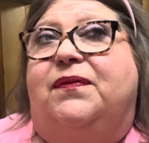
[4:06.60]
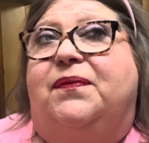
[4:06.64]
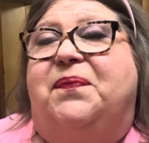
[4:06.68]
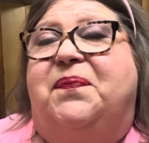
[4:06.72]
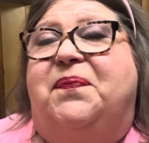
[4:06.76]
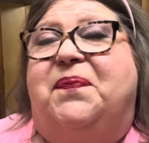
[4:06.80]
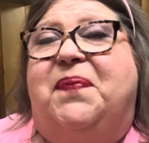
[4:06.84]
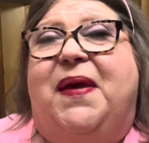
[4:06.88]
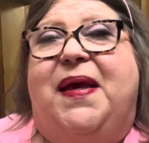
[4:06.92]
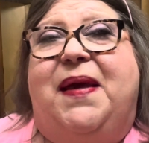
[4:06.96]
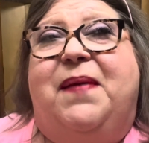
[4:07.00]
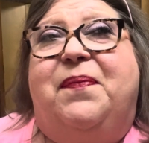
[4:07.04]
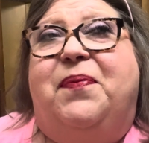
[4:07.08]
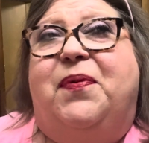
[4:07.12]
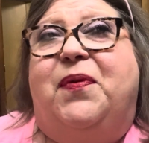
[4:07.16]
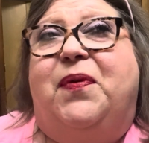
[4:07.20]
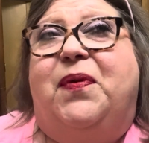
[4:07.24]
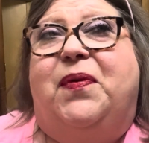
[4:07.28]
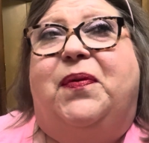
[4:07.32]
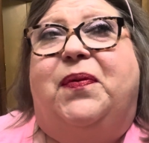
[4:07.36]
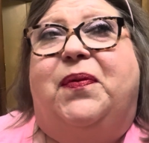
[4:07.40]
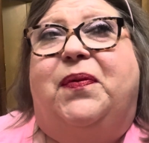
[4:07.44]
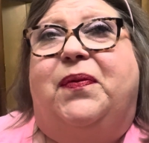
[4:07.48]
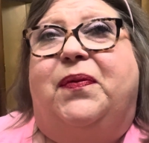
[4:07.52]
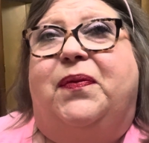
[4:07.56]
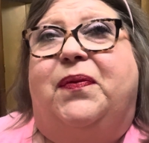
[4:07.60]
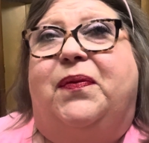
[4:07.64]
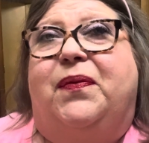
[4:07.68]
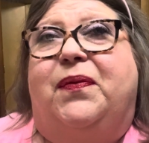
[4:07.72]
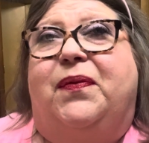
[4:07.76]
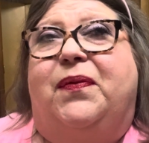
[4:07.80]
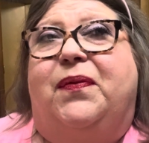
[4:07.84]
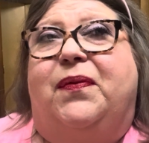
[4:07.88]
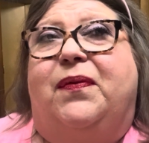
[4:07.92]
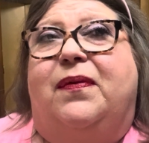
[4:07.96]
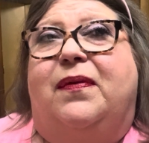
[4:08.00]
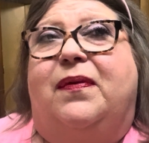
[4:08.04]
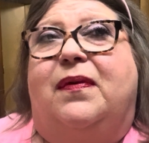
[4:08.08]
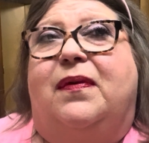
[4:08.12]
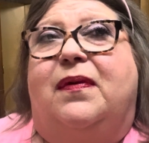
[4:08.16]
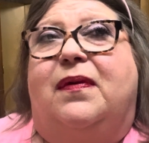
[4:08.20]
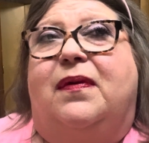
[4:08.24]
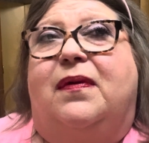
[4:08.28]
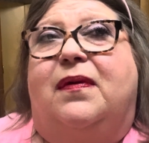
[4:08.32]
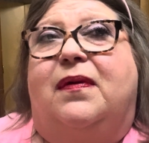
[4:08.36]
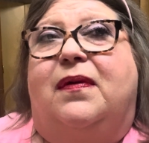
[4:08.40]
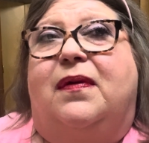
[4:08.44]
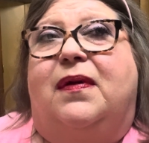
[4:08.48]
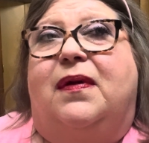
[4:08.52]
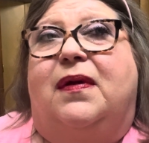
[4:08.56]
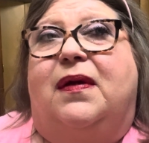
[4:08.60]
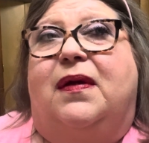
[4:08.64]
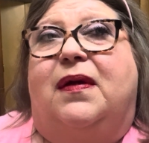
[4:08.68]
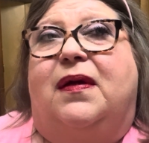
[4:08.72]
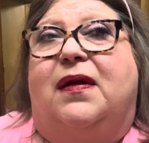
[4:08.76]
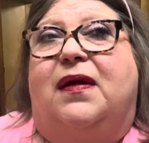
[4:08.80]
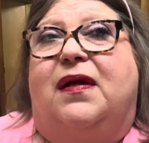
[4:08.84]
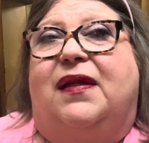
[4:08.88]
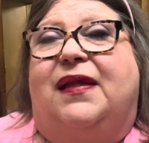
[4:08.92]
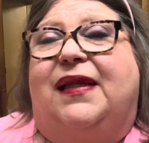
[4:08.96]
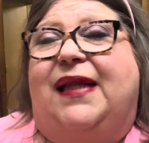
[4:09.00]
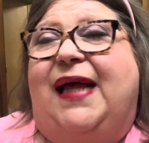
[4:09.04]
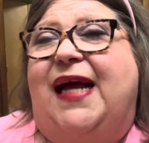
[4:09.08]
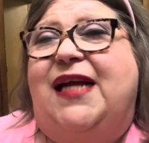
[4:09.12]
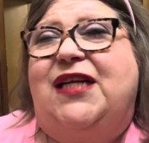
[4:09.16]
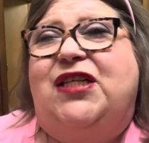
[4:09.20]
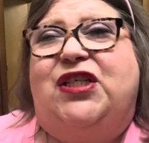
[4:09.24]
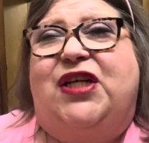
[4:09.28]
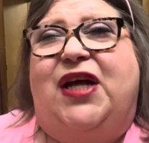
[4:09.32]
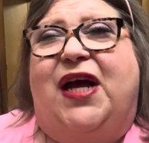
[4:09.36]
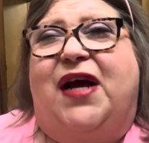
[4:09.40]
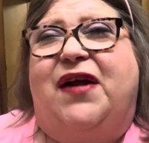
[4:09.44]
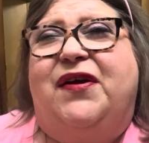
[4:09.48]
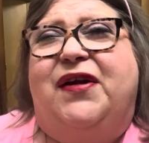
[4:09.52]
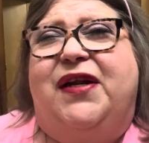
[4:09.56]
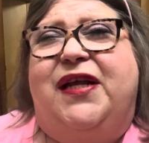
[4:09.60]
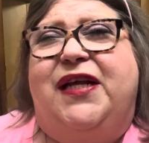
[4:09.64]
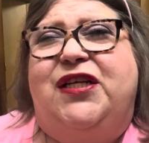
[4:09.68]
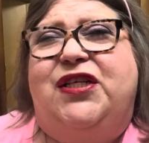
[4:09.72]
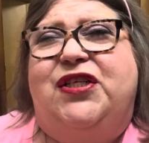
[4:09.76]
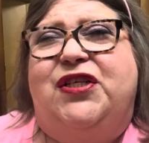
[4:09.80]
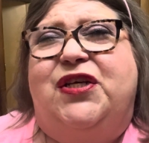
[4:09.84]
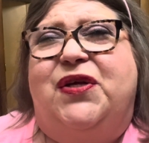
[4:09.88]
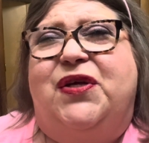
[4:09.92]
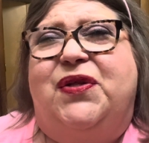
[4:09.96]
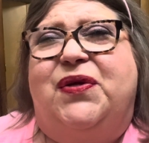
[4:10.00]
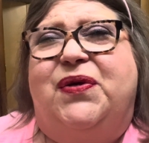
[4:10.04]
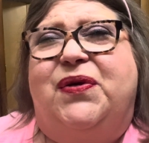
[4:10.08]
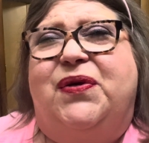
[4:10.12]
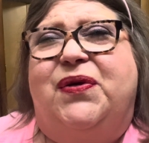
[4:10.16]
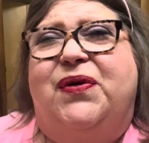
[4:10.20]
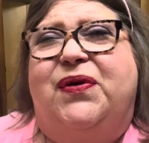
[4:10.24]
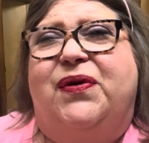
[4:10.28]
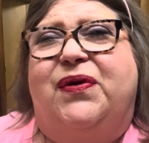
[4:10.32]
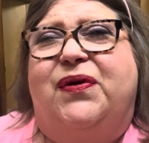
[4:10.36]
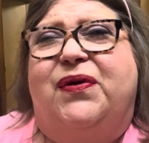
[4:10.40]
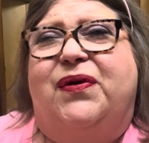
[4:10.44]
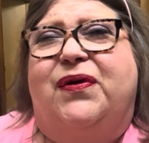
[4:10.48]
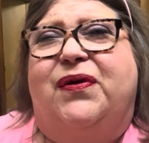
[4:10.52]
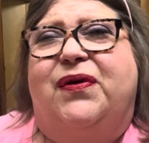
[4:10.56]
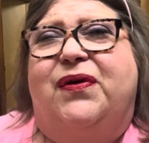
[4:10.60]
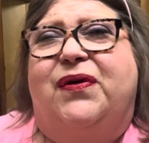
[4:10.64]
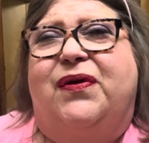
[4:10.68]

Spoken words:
people lash out at each other